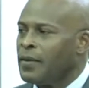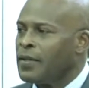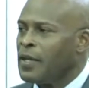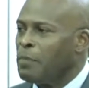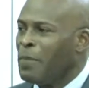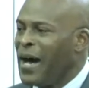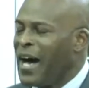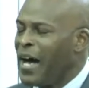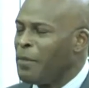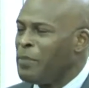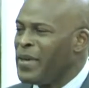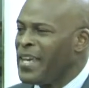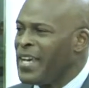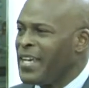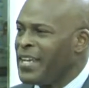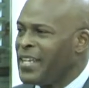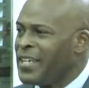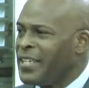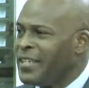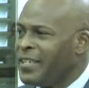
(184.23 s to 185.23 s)
The
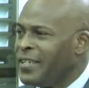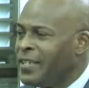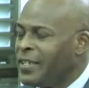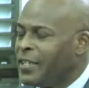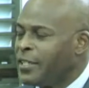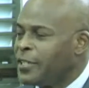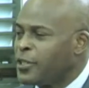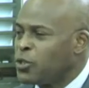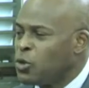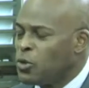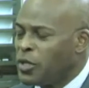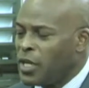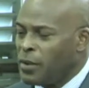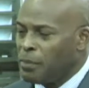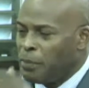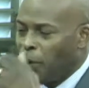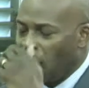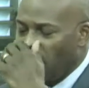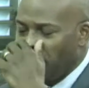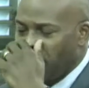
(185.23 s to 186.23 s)
Barbadian
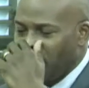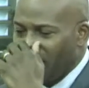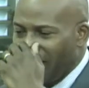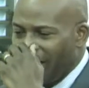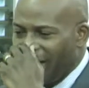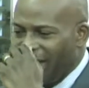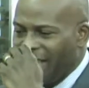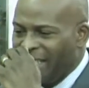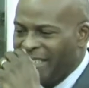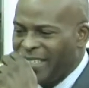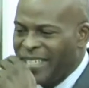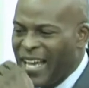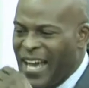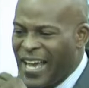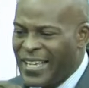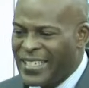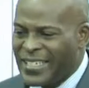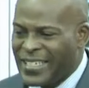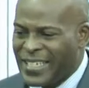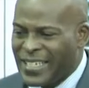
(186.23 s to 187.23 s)
student population
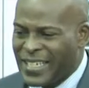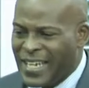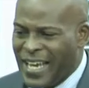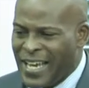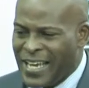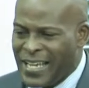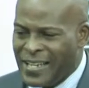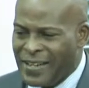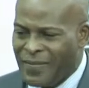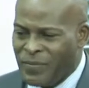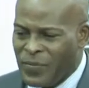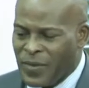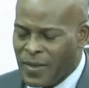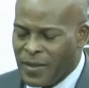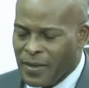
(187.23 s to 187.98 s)
has declined